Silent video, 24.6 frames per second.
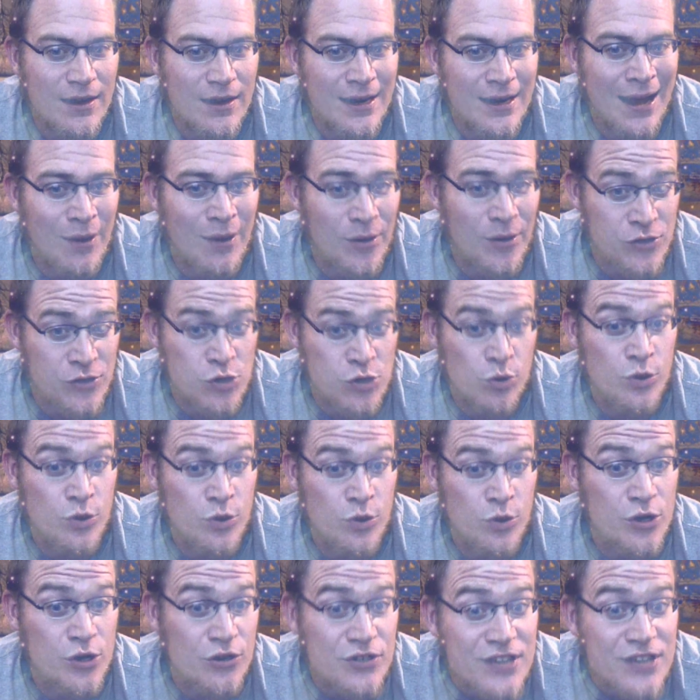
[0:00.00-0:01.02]
Now, if you
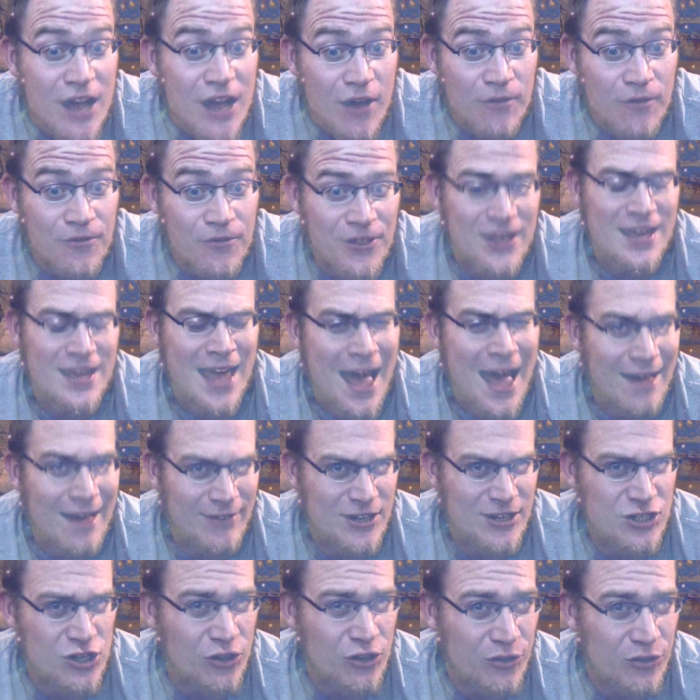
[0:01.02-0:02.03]
yourself think
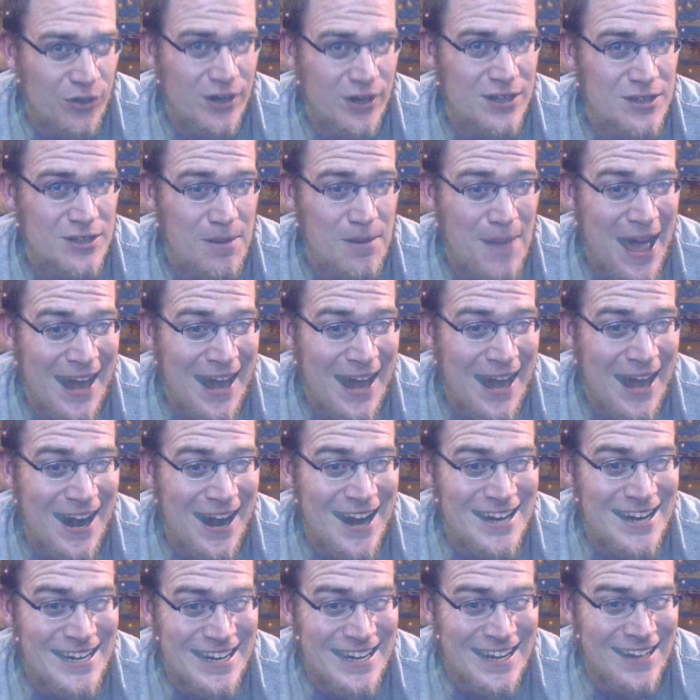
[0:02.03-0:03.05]
having children is a bad
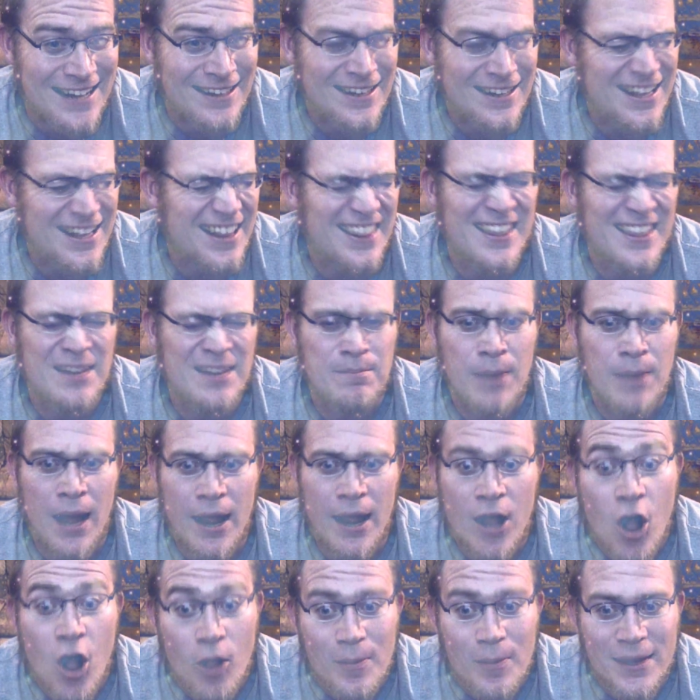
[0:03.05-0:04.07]
idea, then
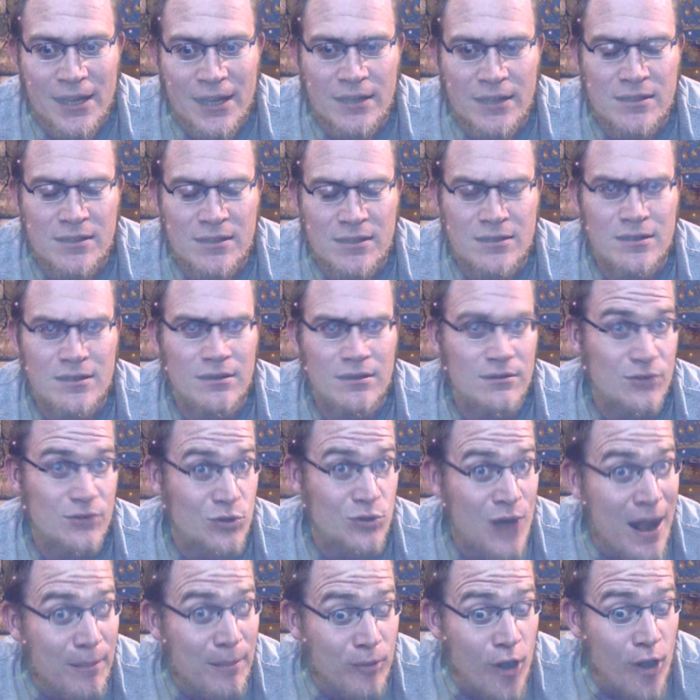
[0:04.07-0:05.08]
by all means, do
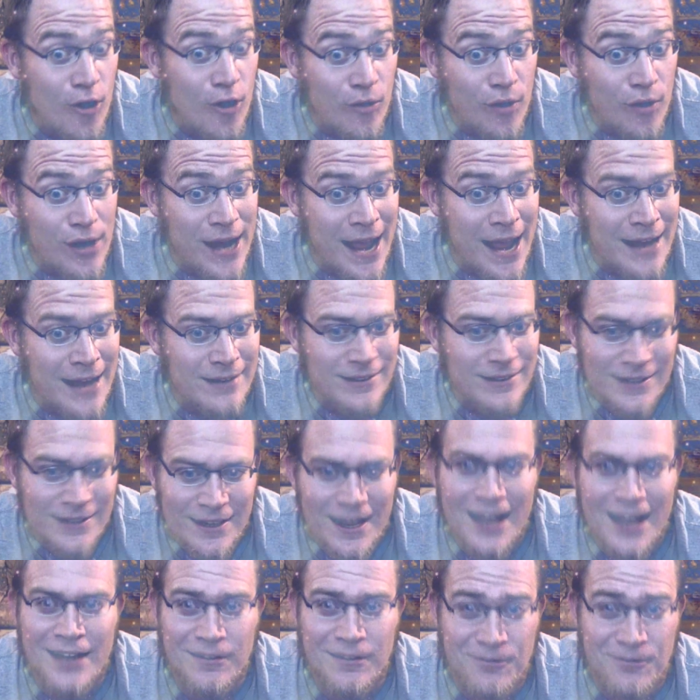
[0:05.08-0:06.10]
not procreate,
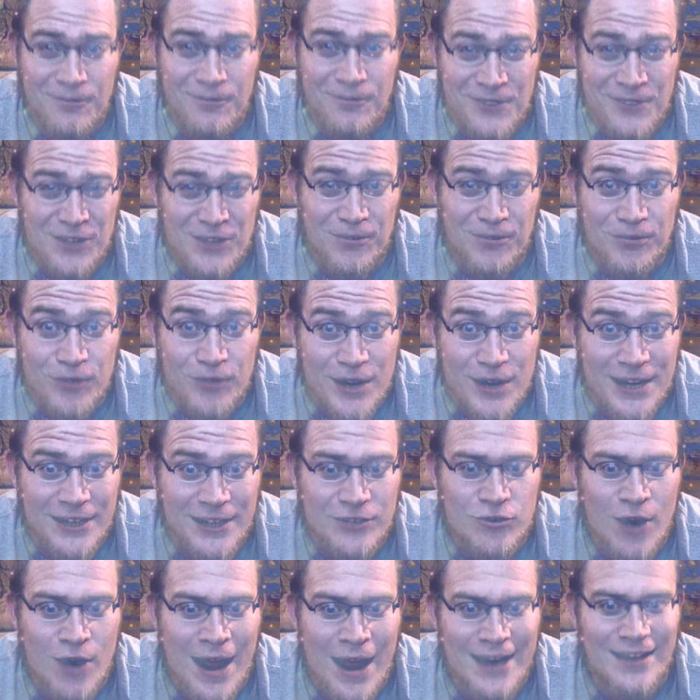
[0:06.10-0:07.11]
and feel free to
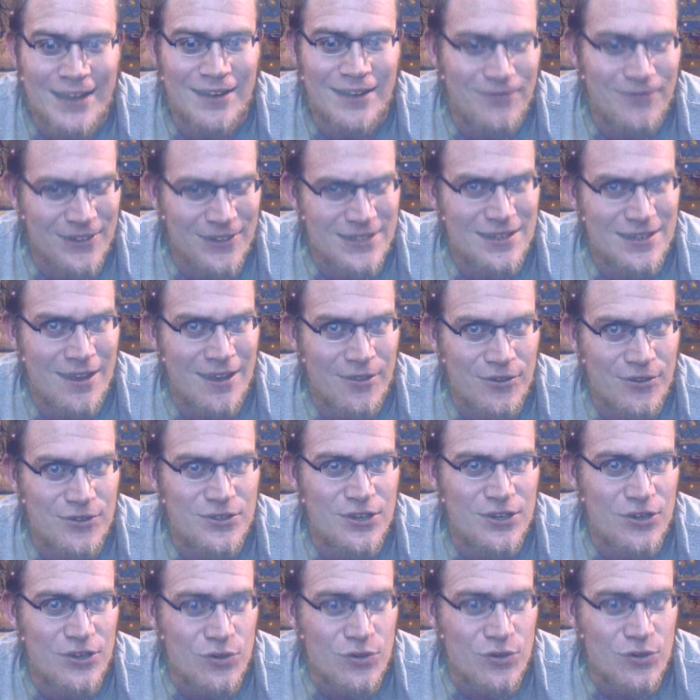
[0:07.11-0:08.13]
try to convince
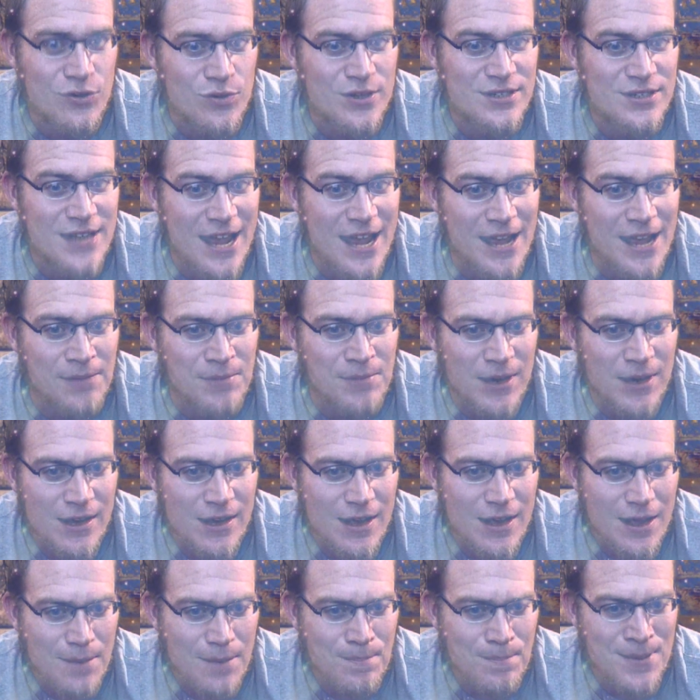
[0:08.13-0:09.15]
others to do the same.
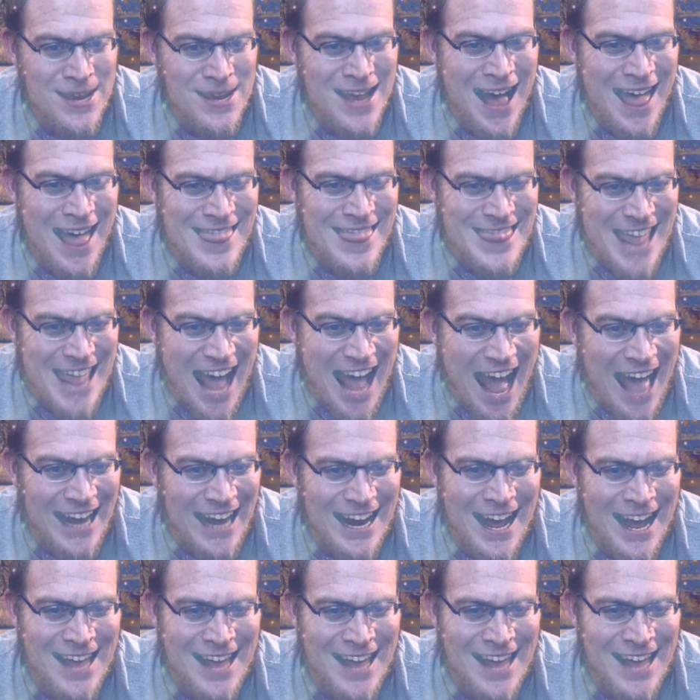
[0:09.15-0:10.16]
Beyond
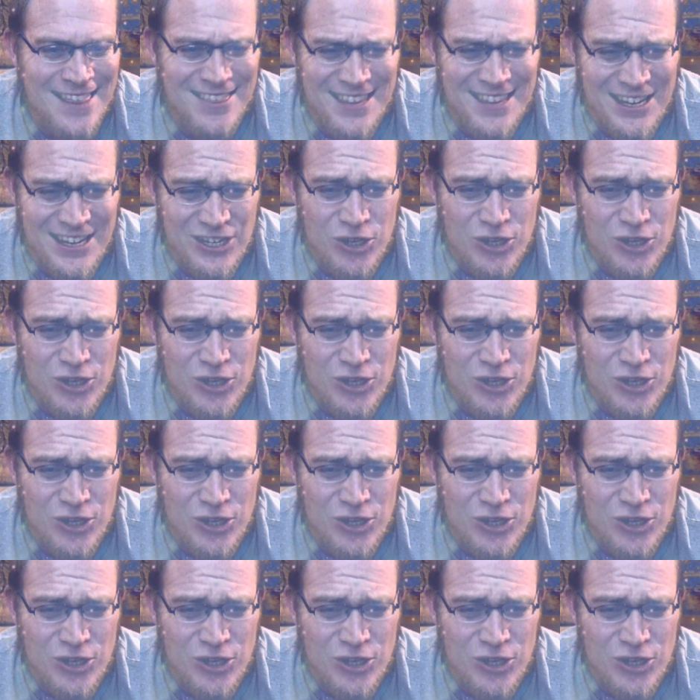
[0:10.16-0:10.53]
that, I think